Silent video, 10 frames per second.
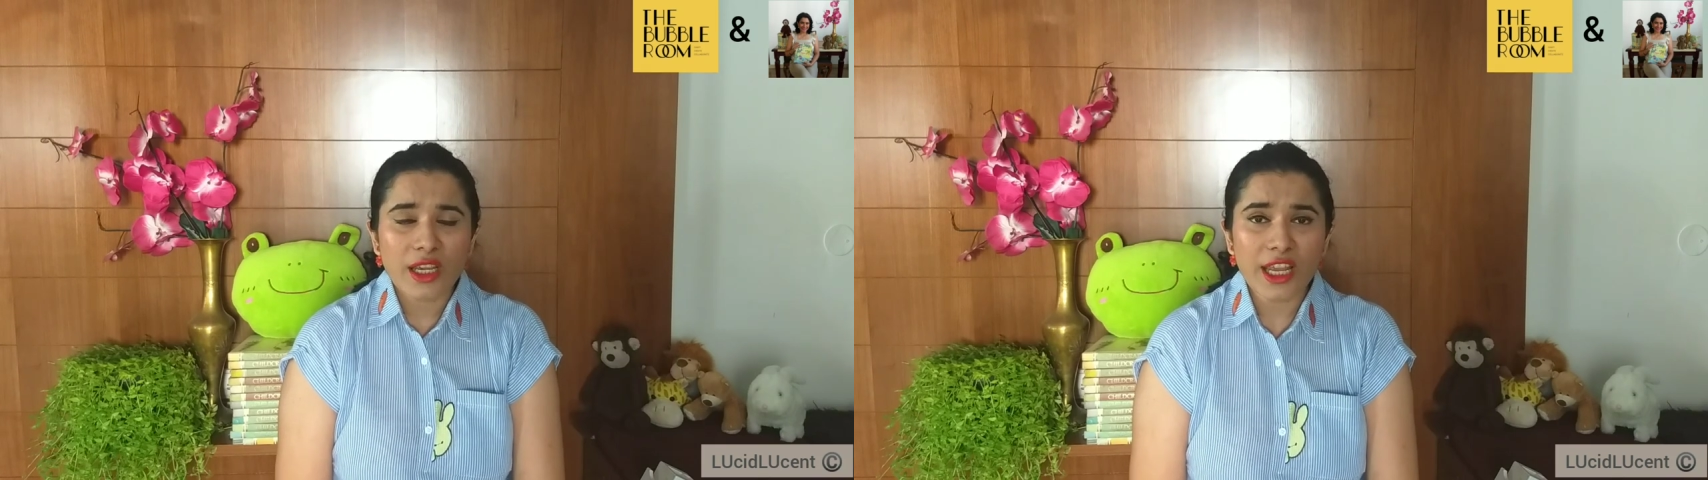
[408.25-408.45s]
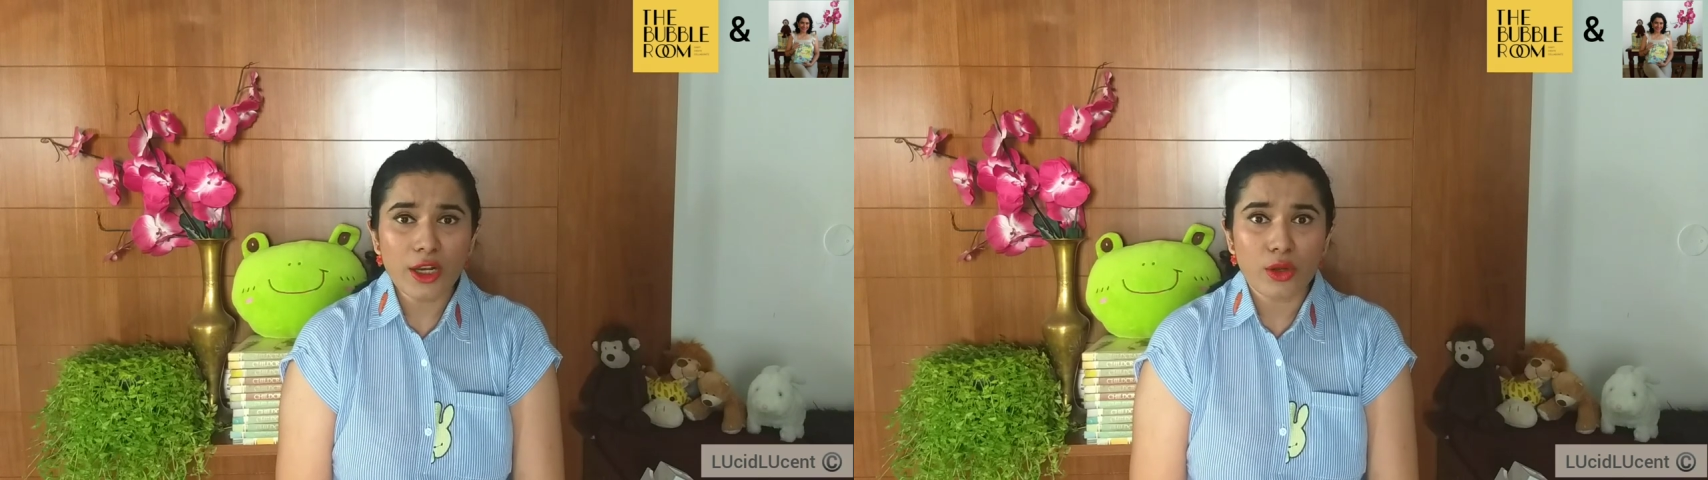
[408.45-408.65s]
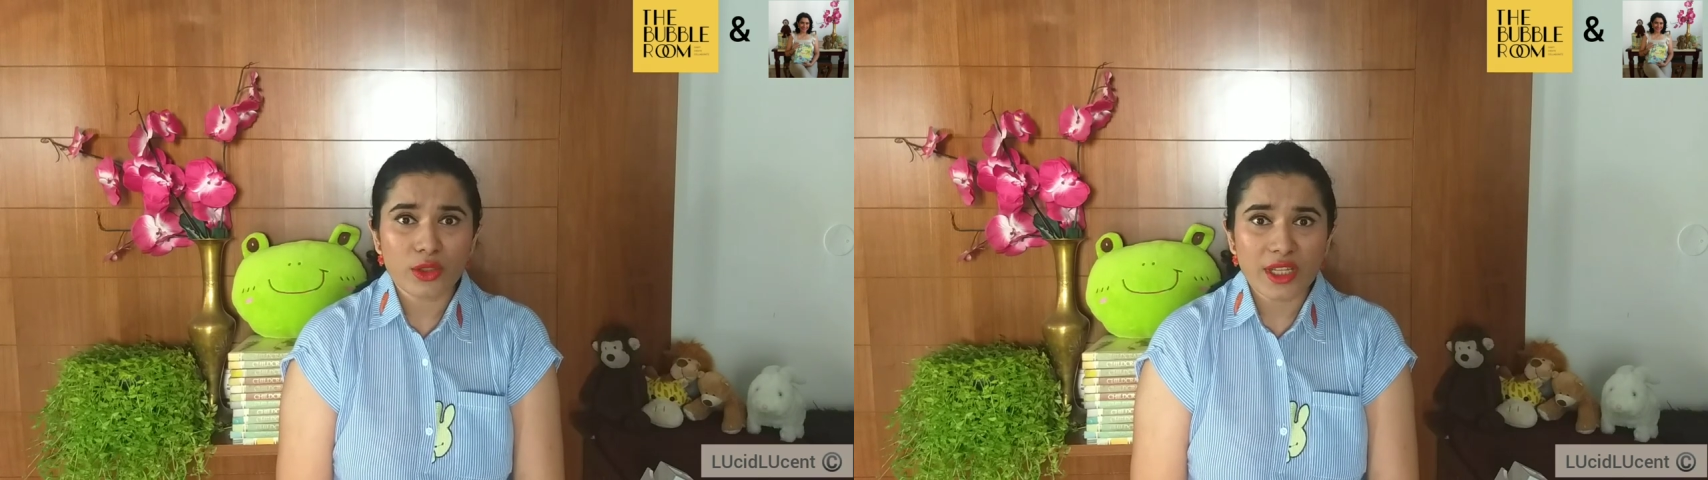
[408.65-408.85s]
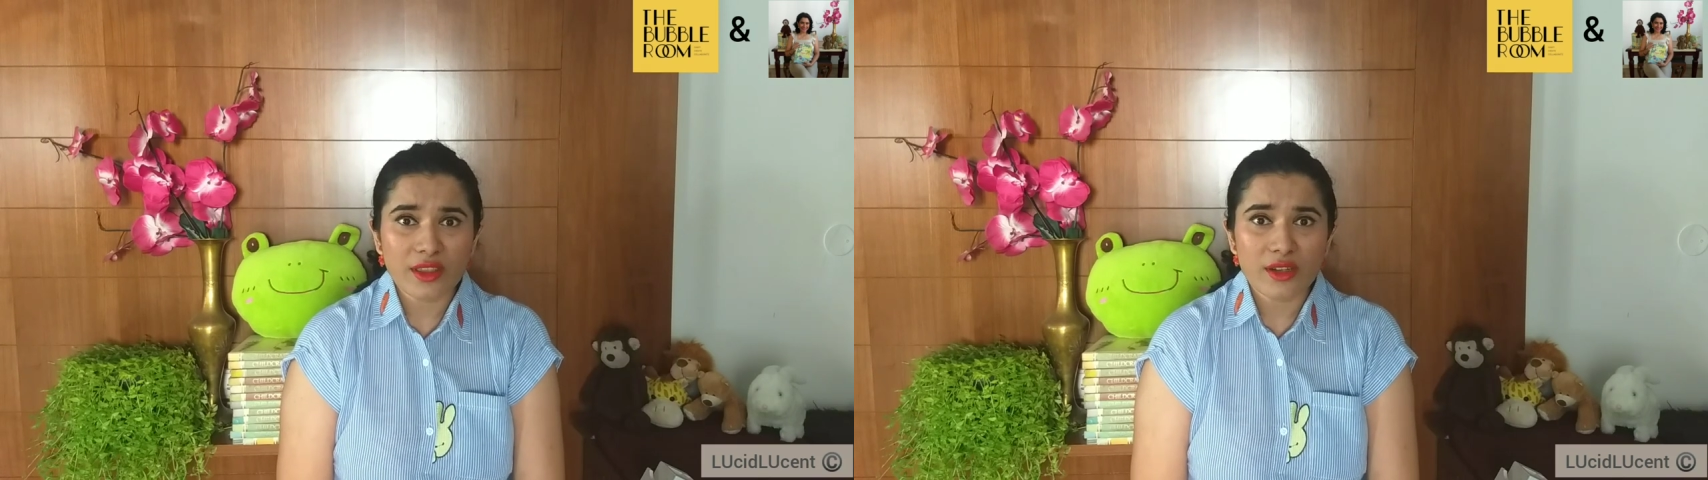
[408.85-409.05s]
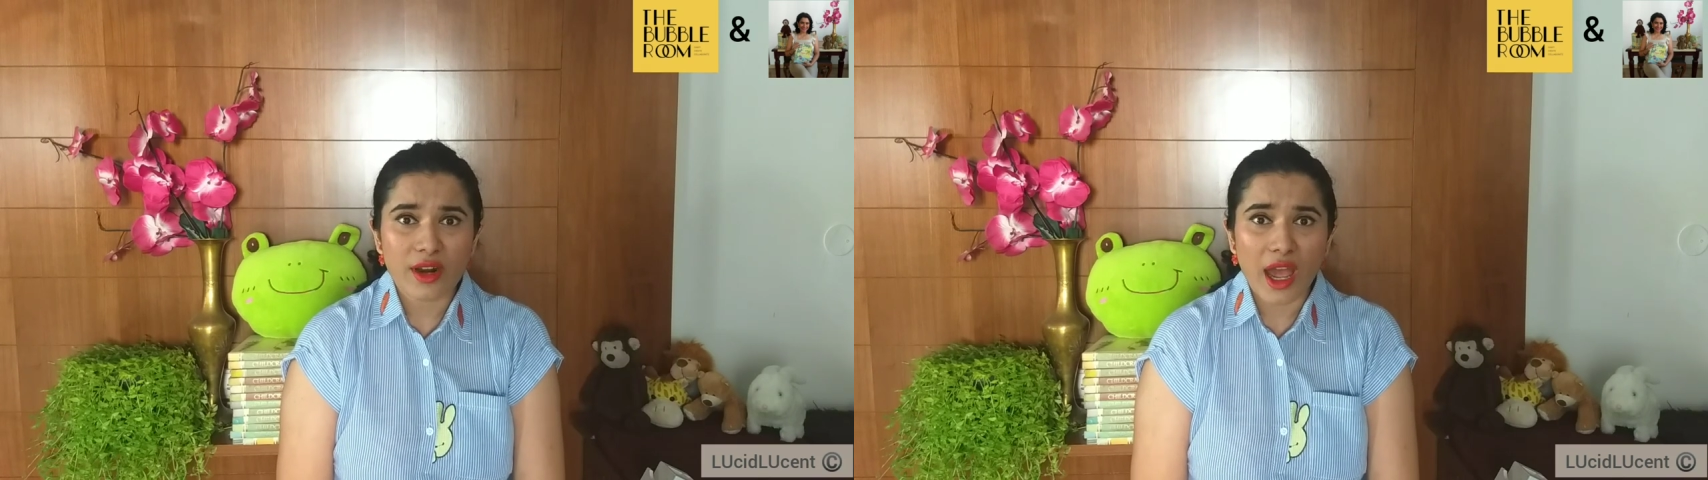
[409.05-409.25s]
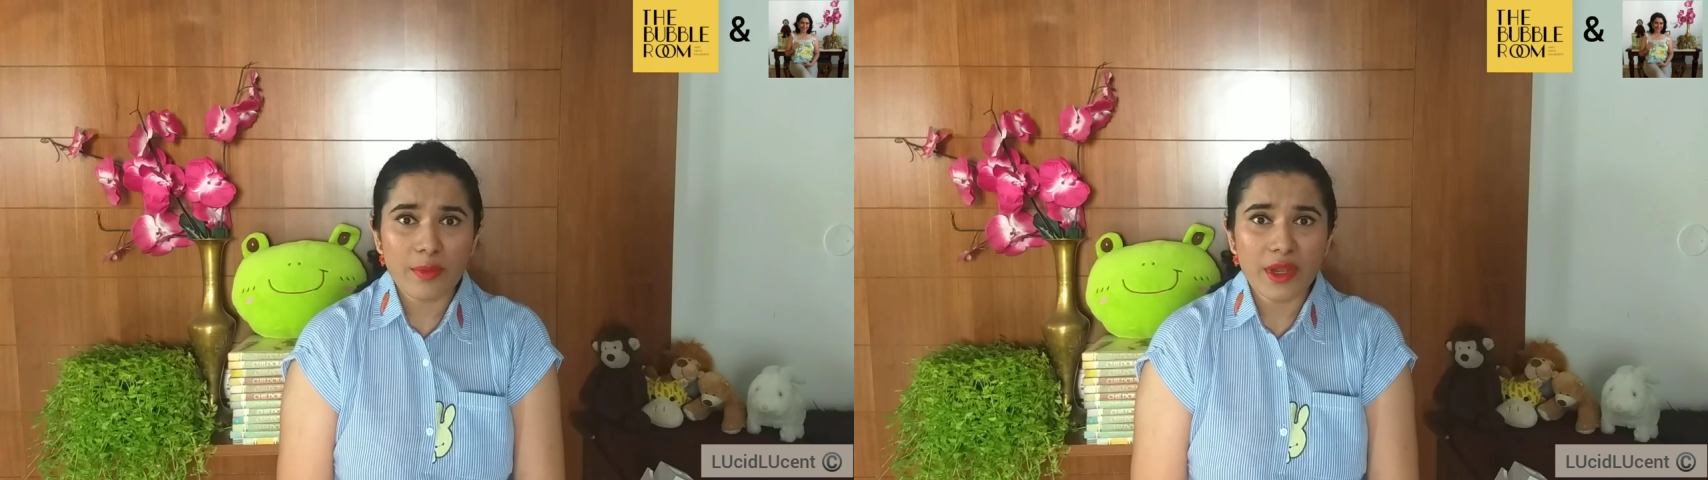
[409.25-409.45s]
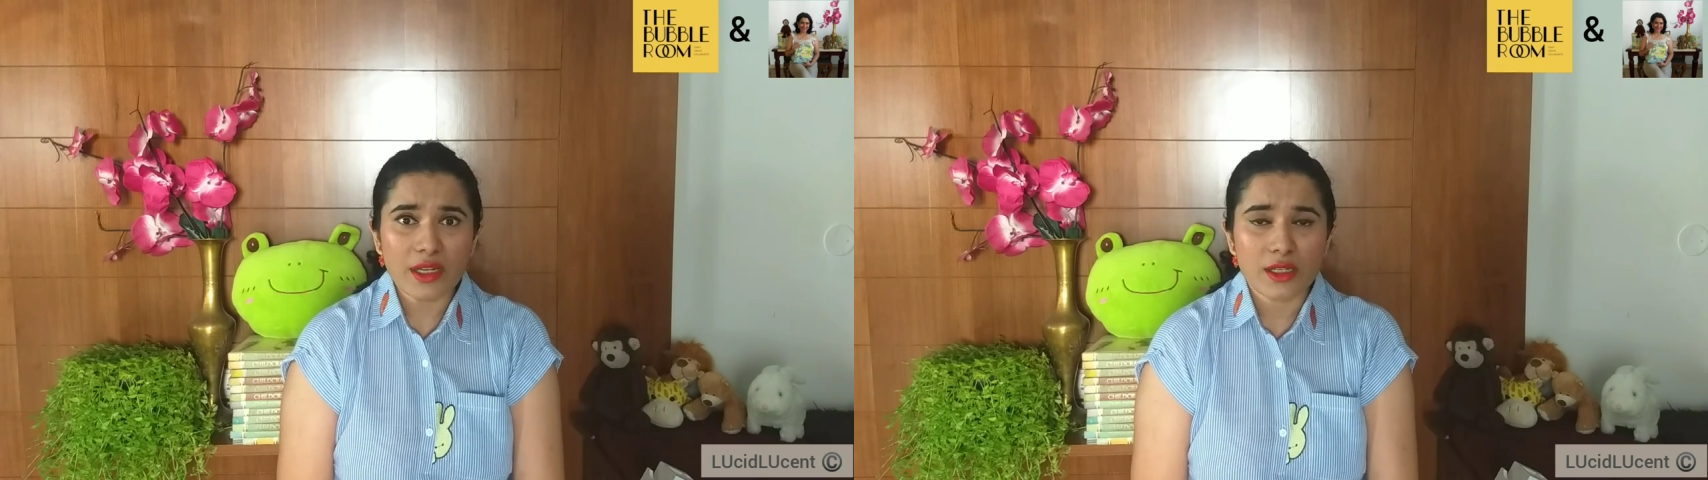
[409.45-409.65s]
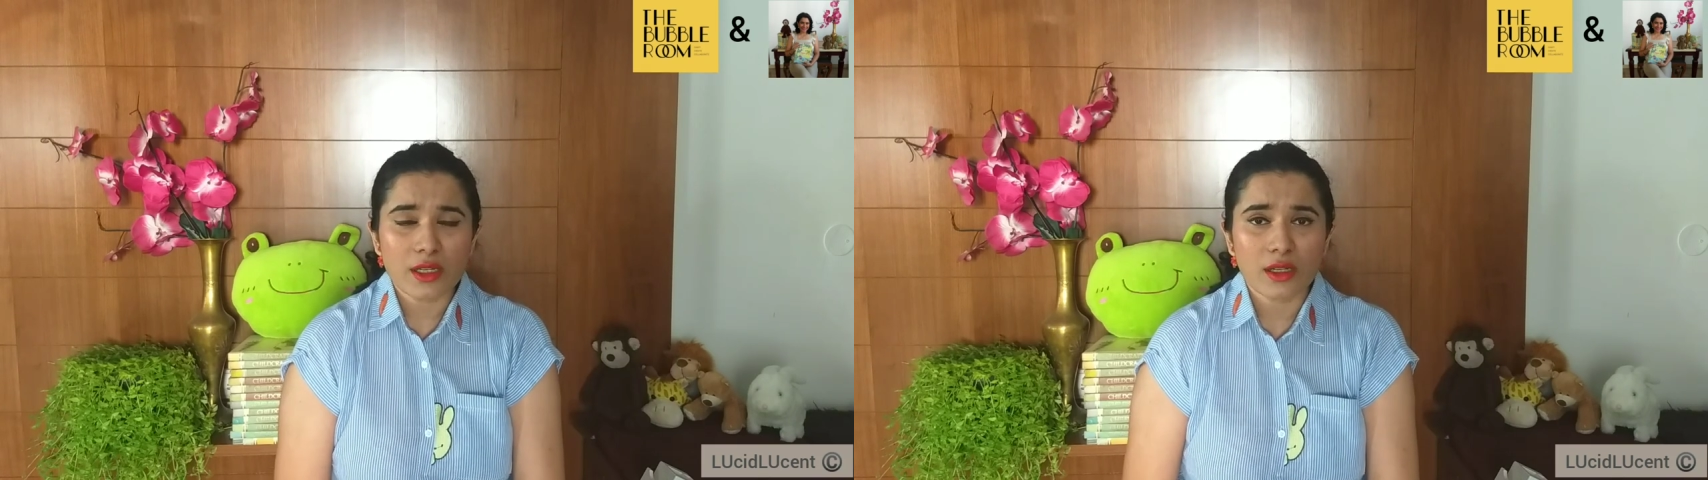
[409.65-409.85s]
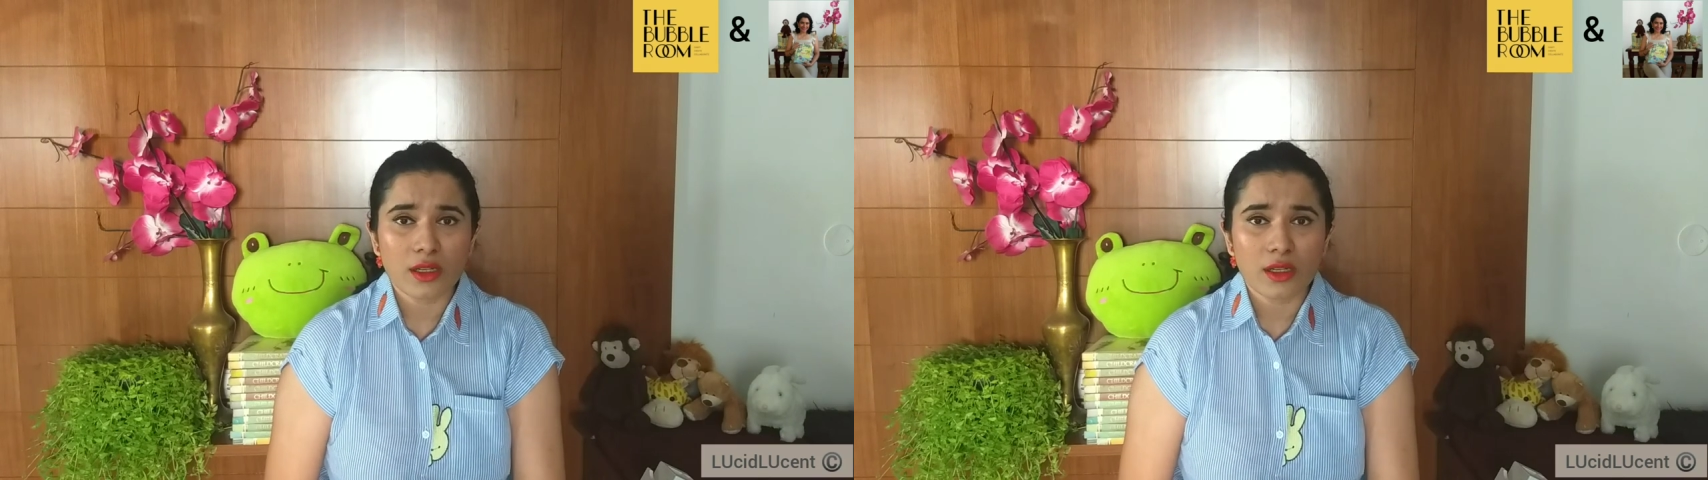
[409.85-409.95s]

He looked at the rabbit.